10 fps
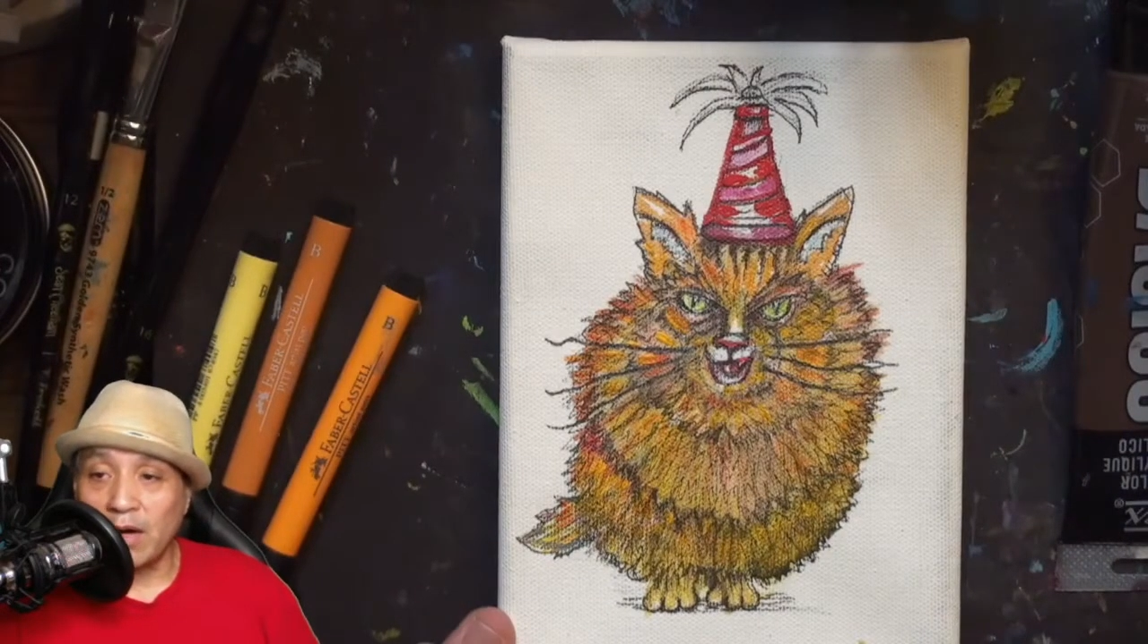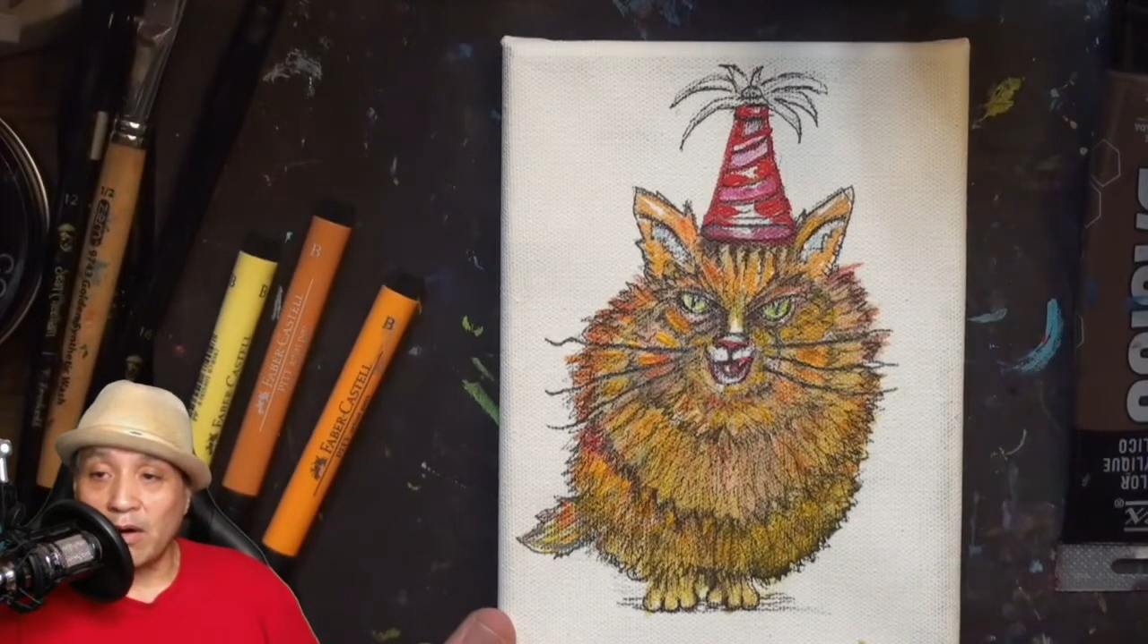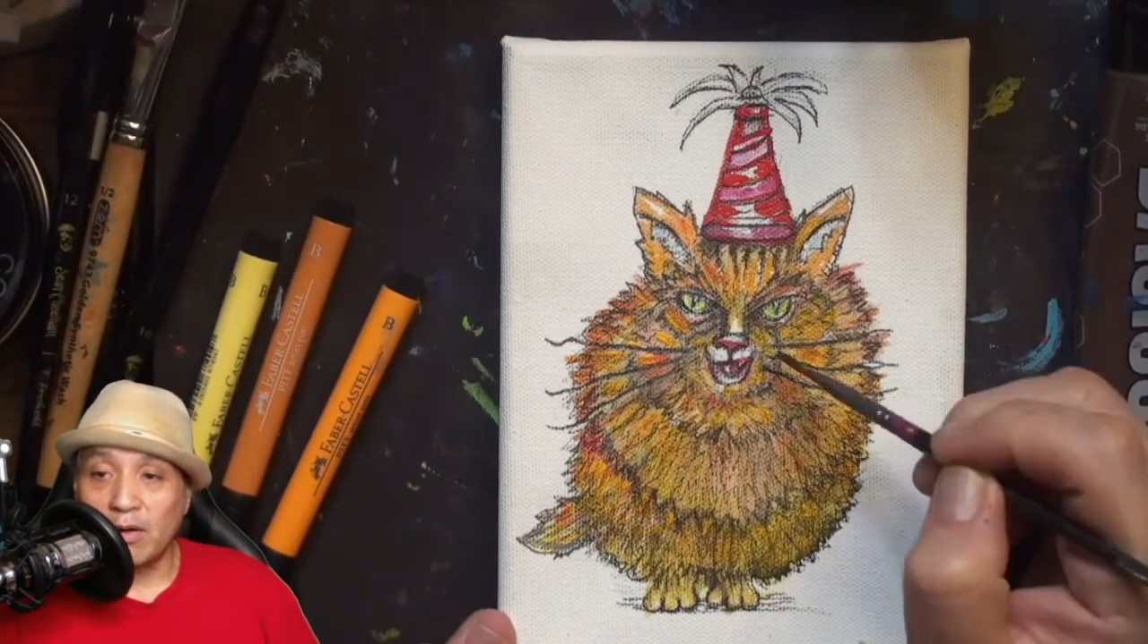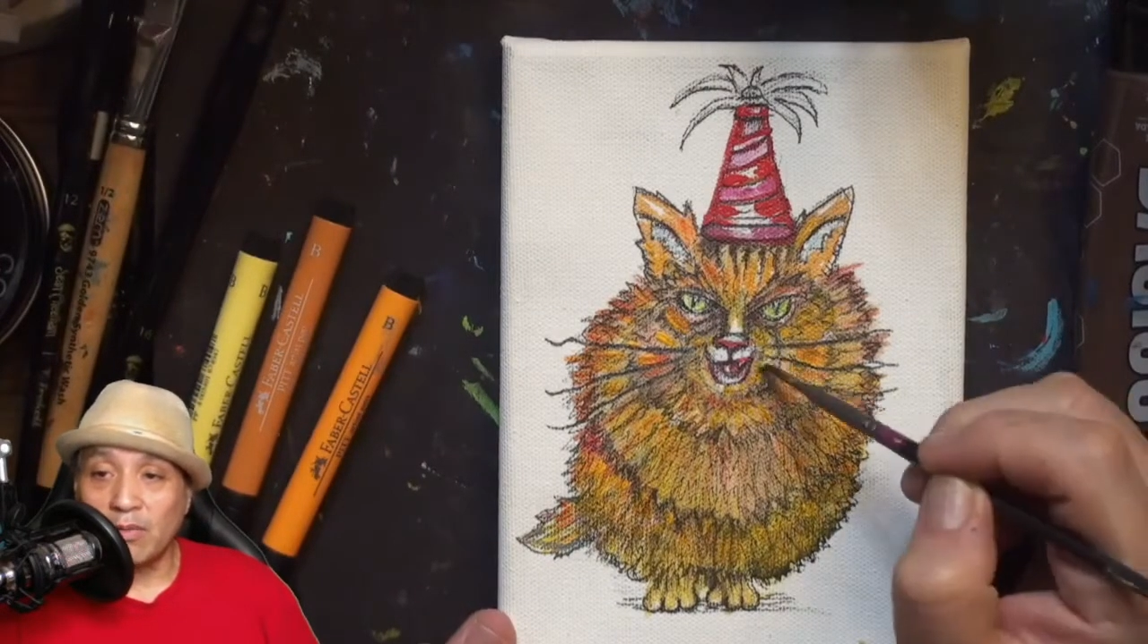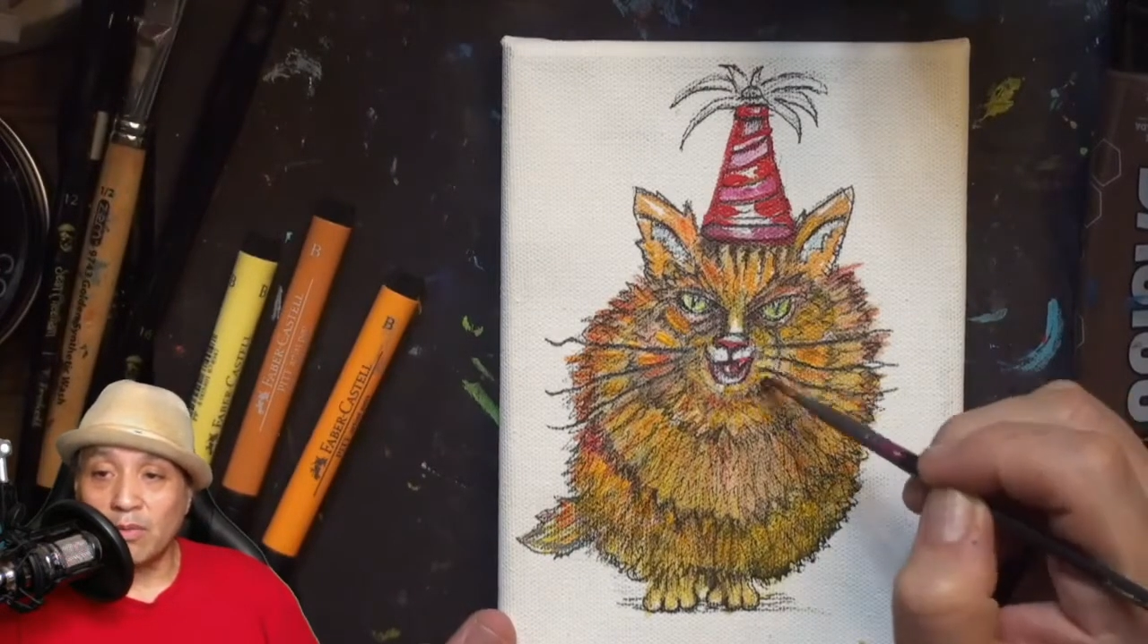
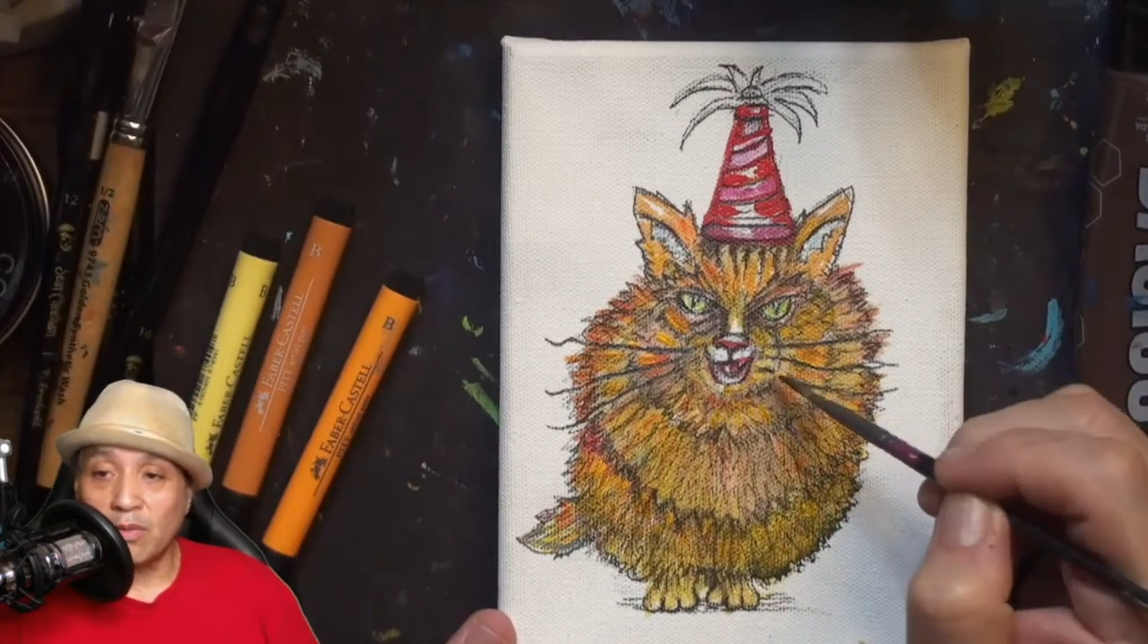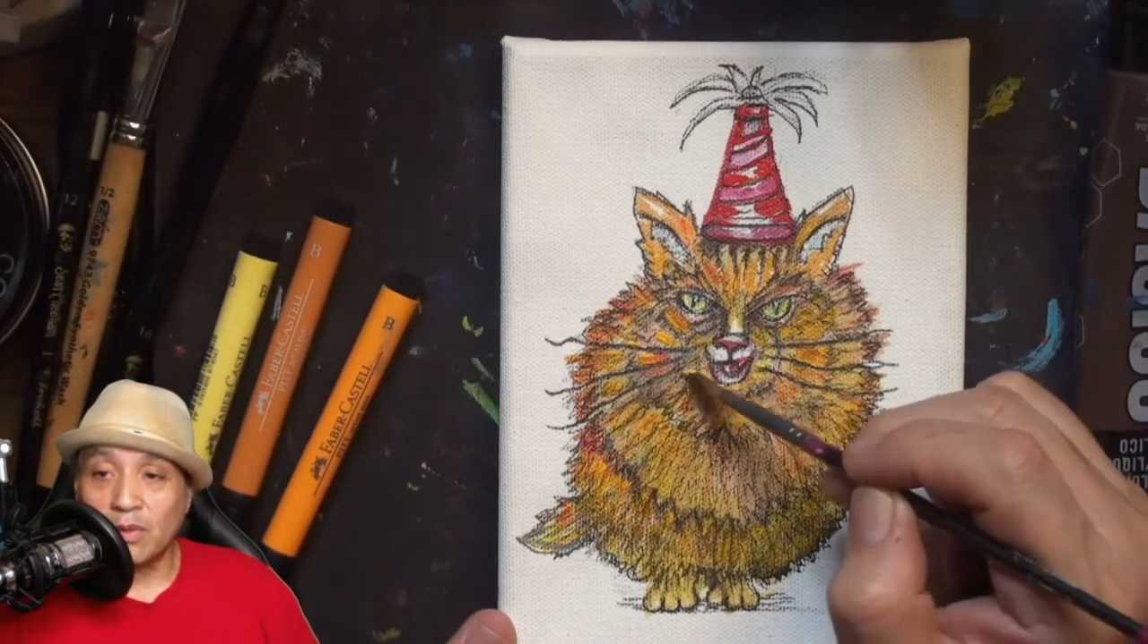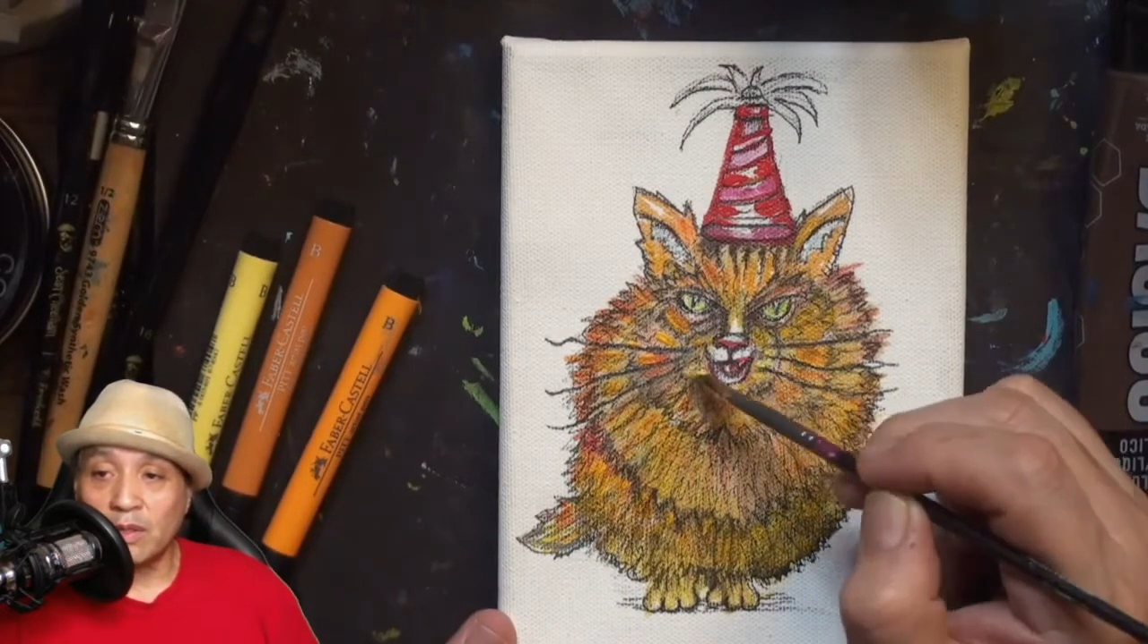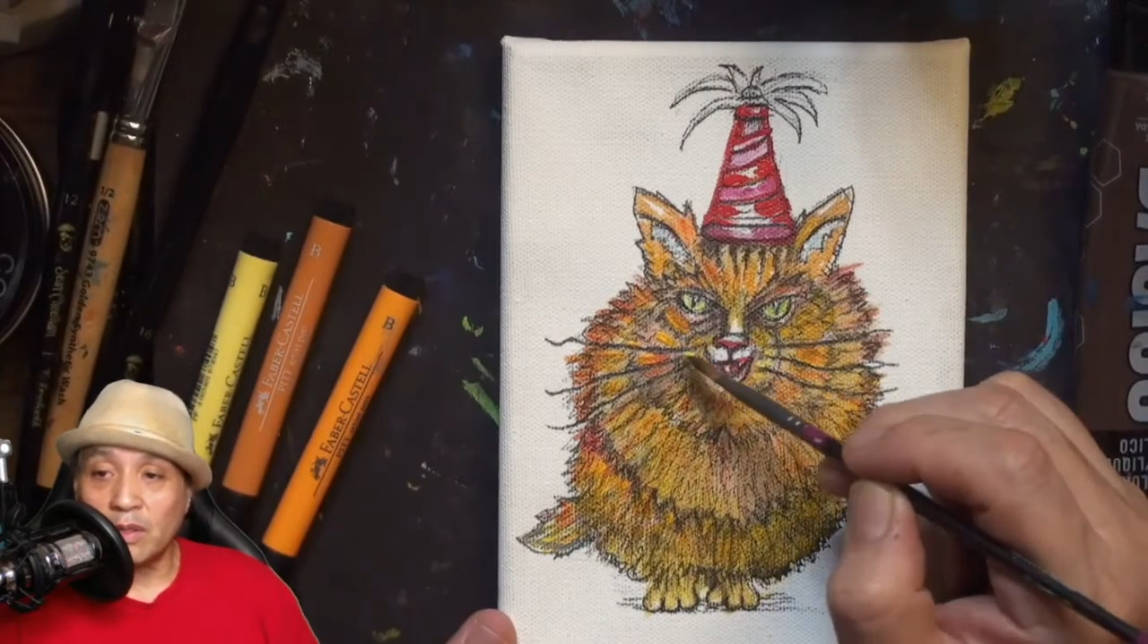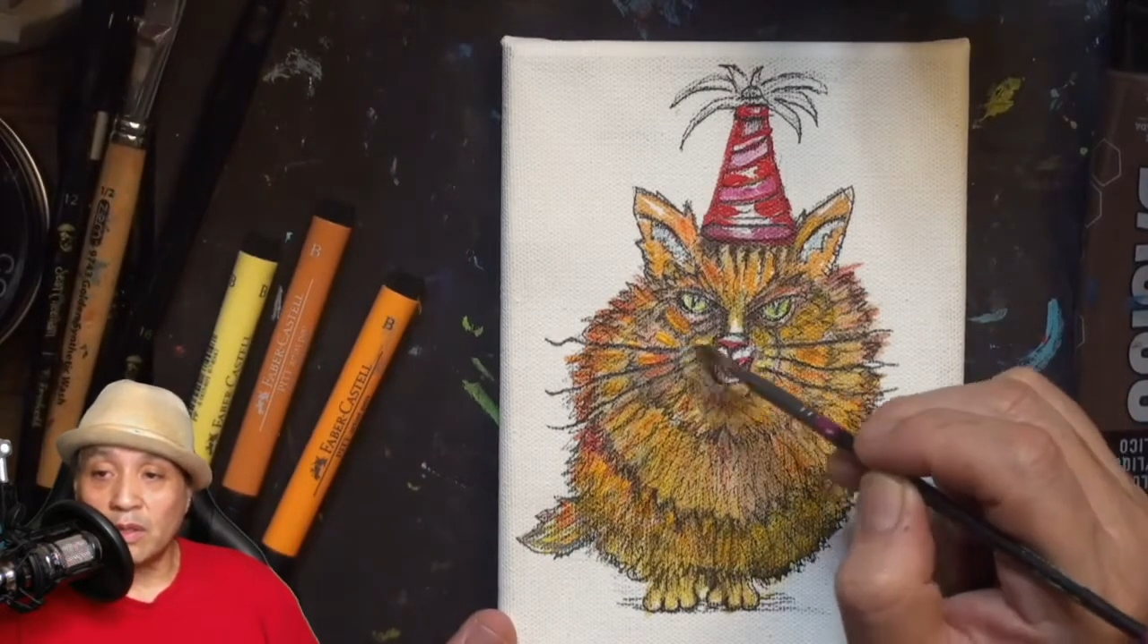art
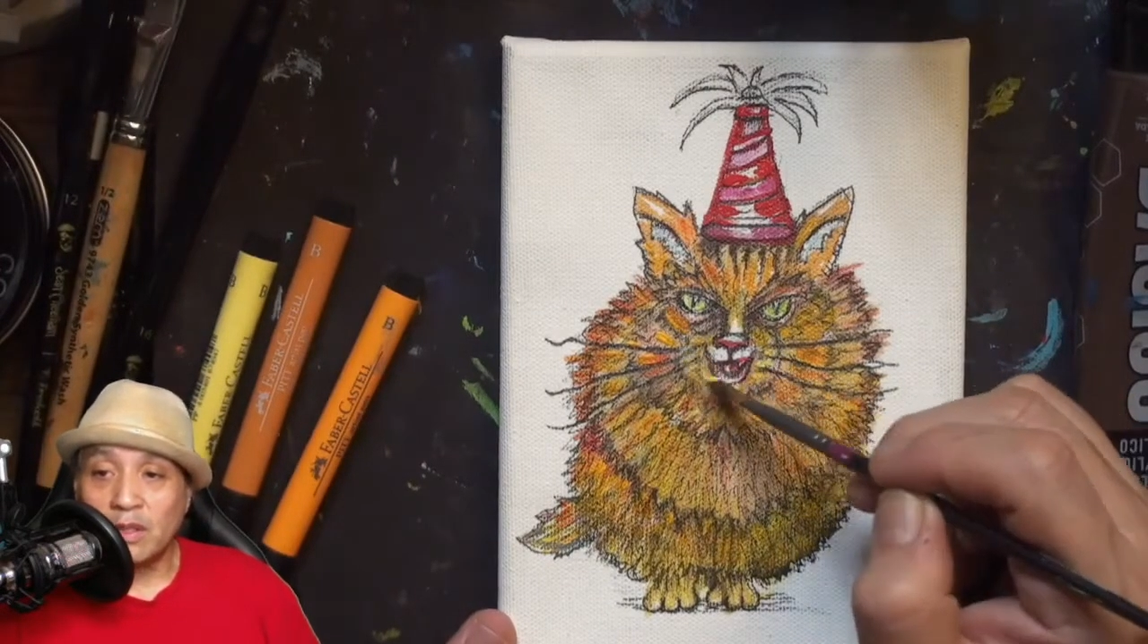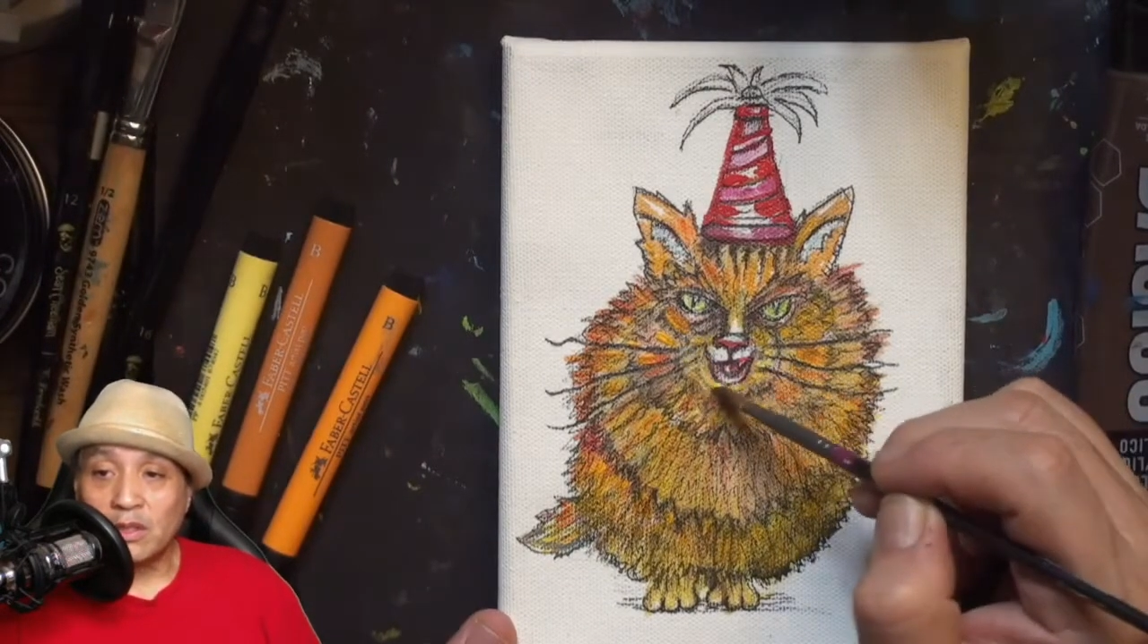more than